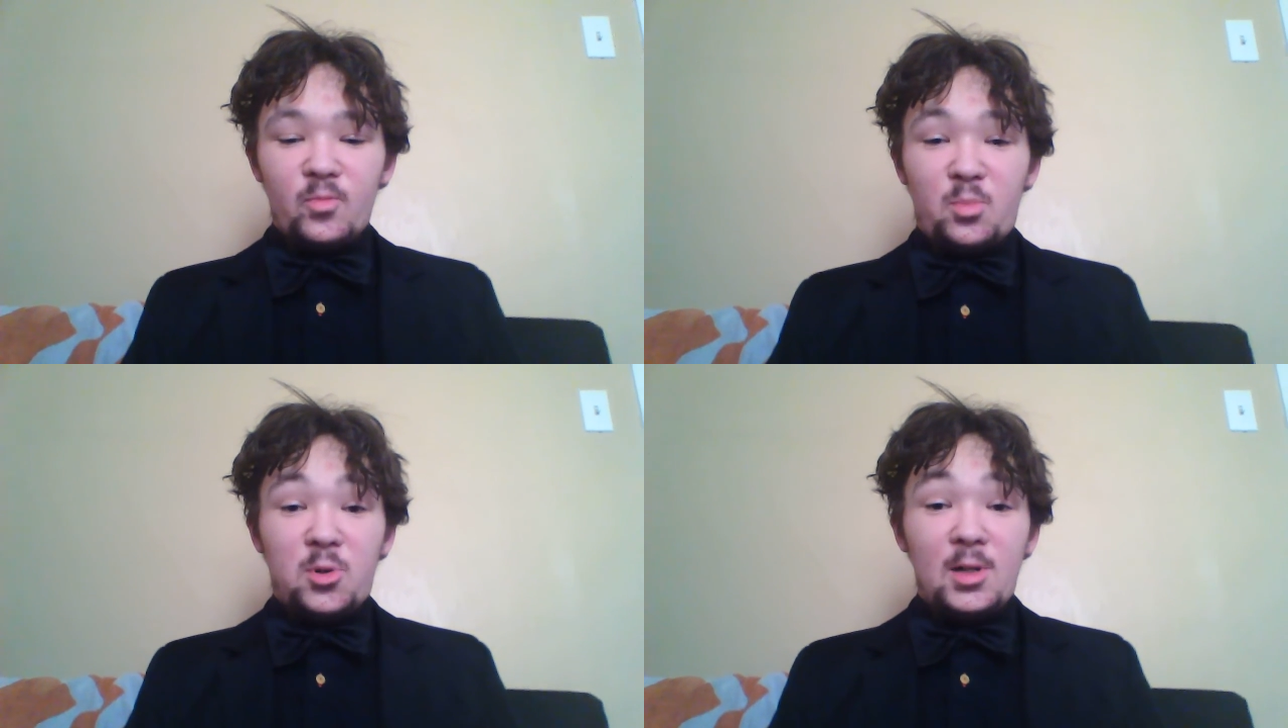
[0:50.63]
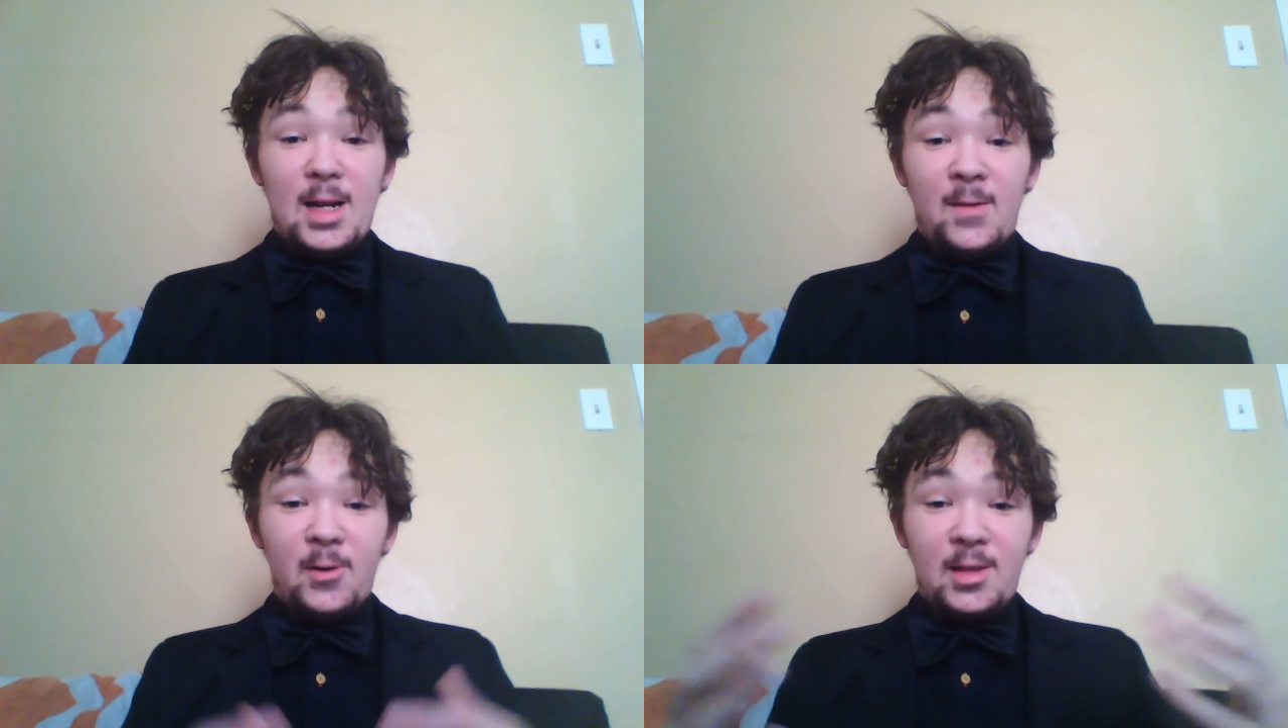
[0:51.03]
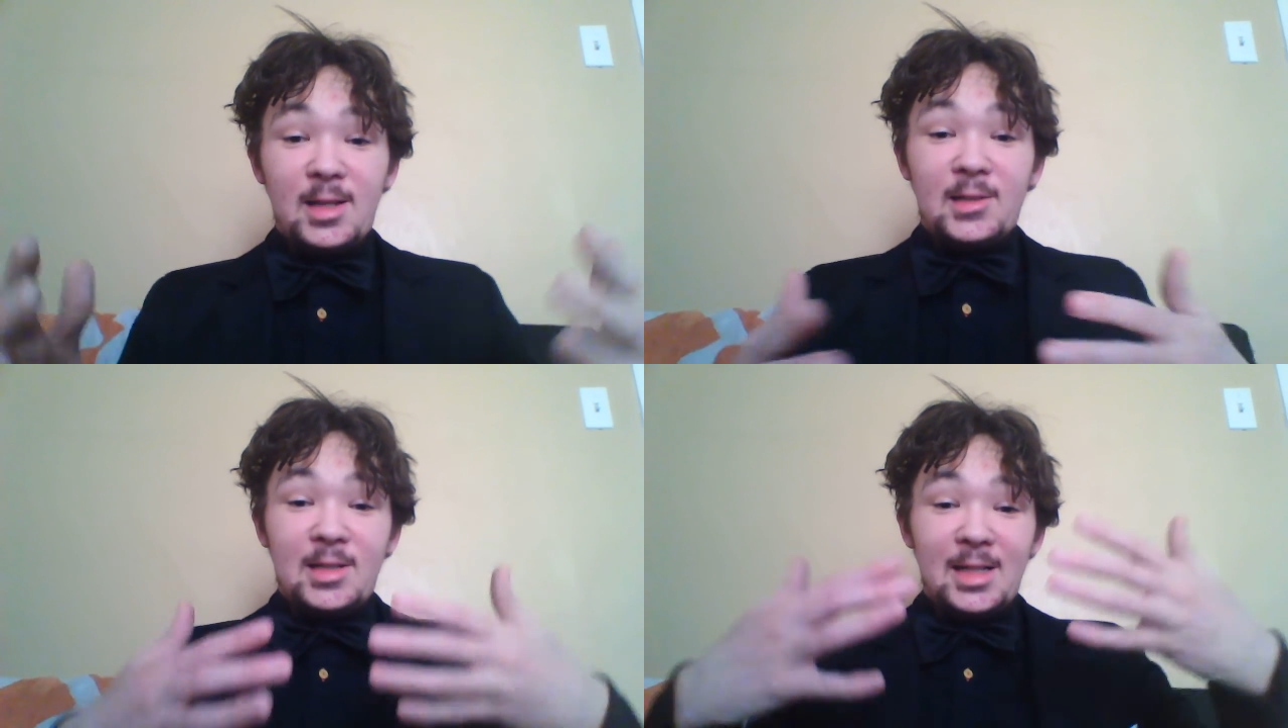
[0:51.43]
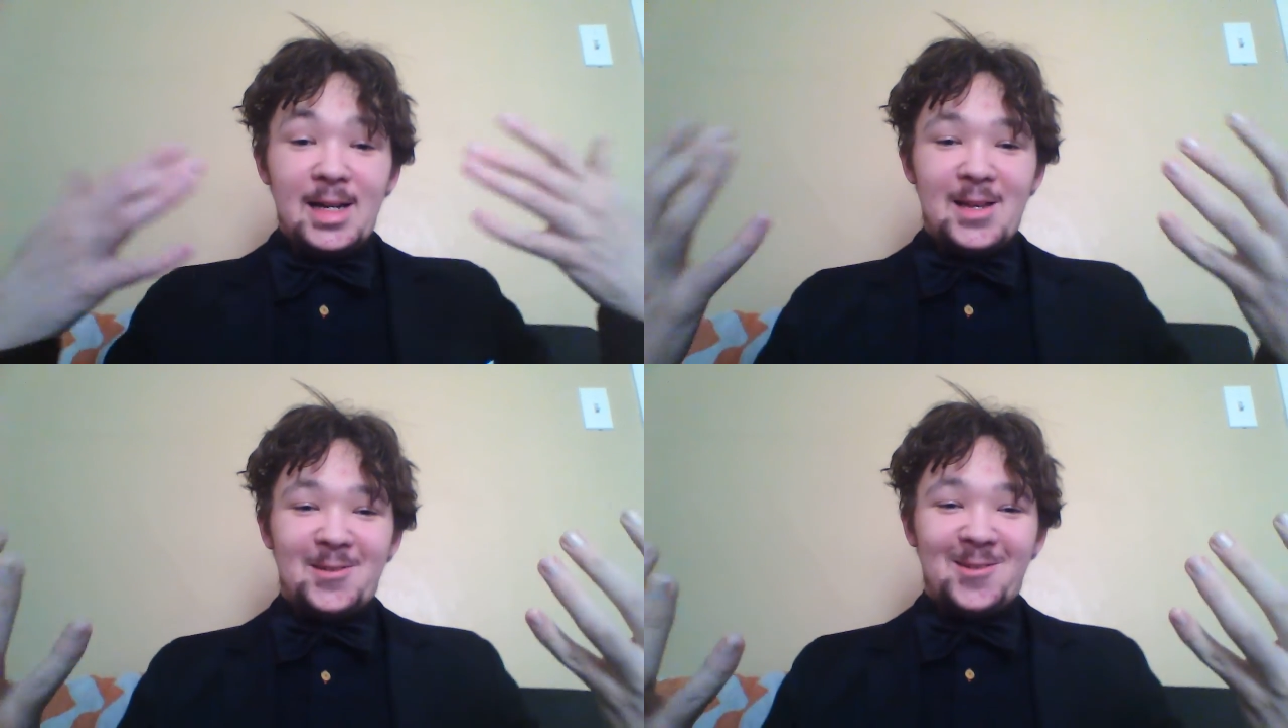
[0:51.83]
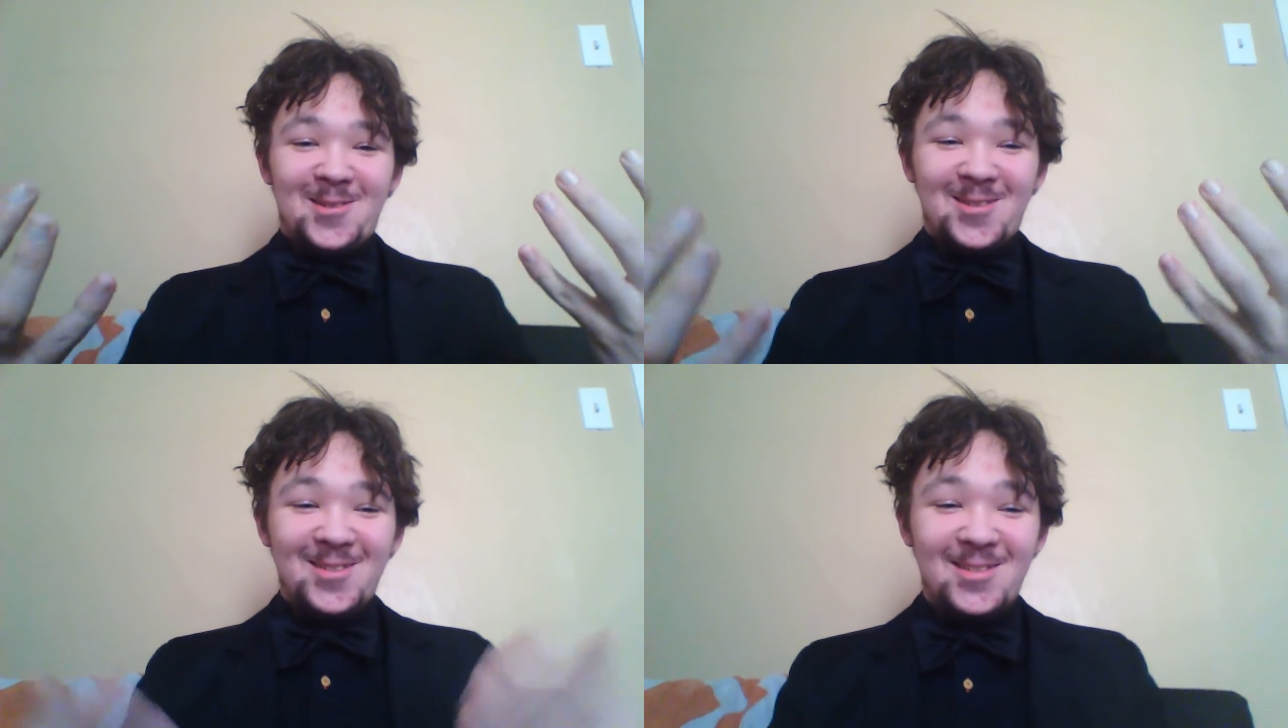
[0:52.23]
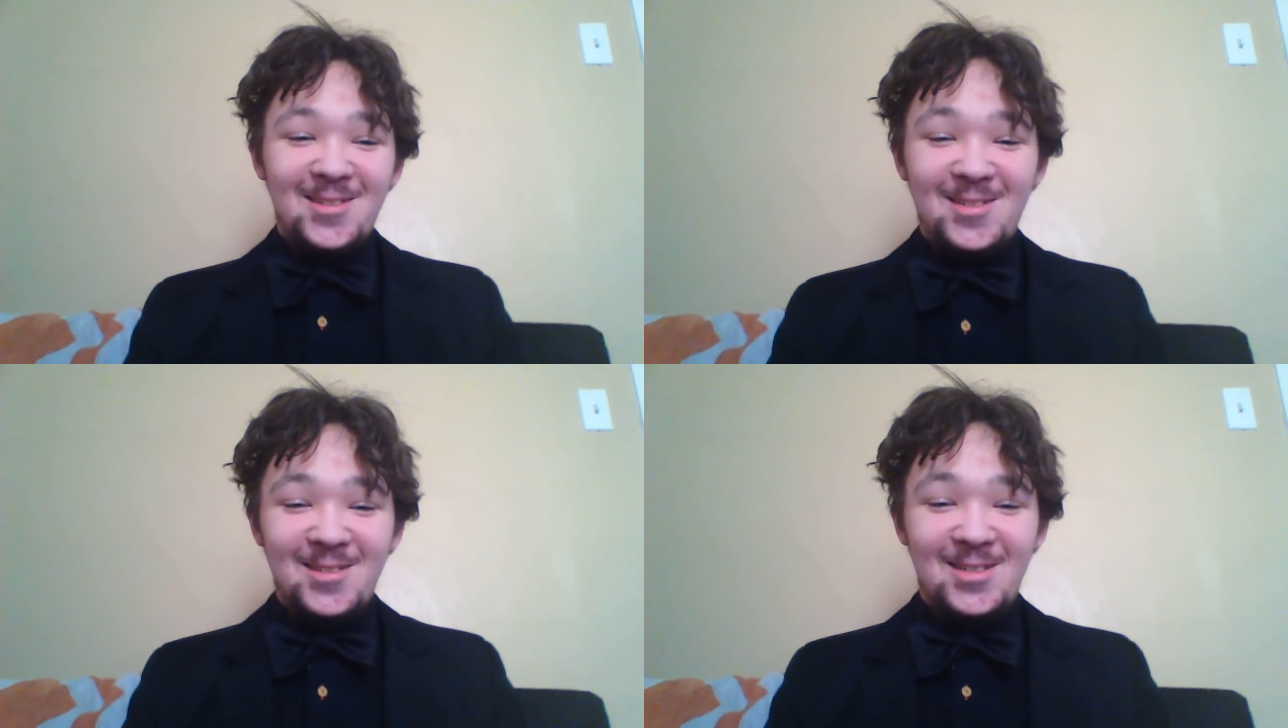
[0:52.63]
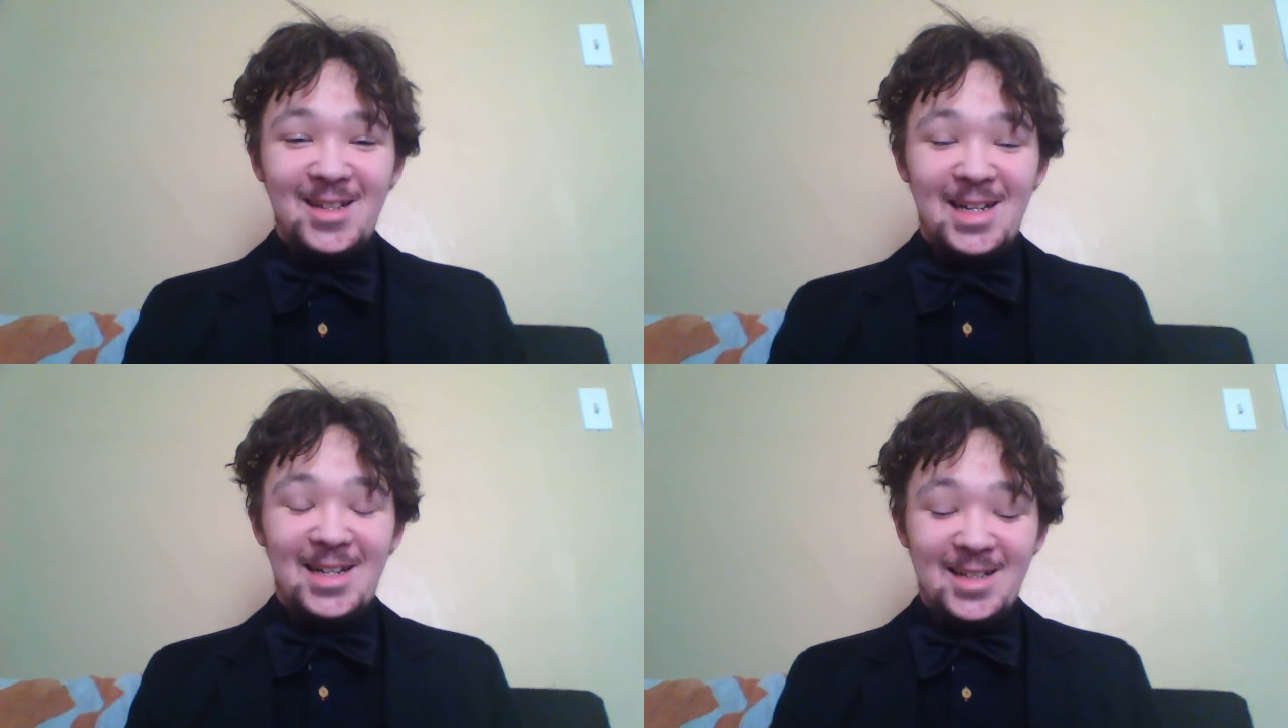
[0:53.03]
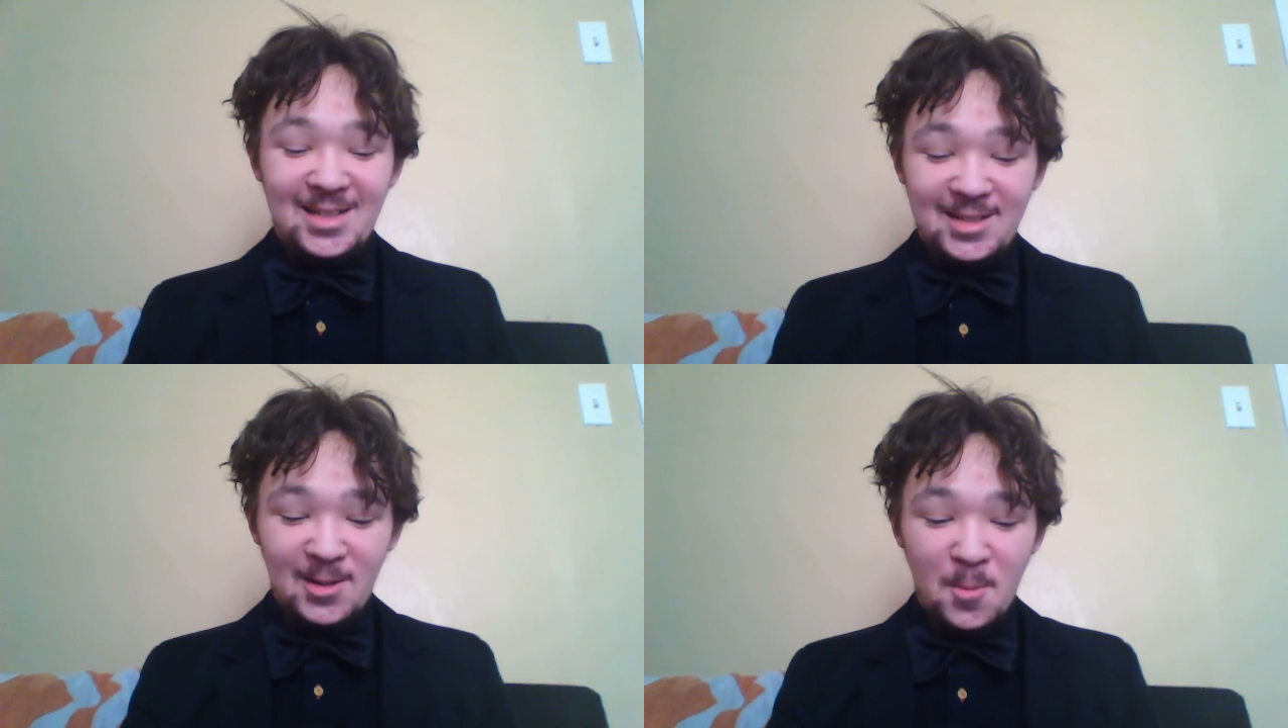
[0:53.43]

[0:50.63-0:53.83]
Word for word: put everything together, I guess.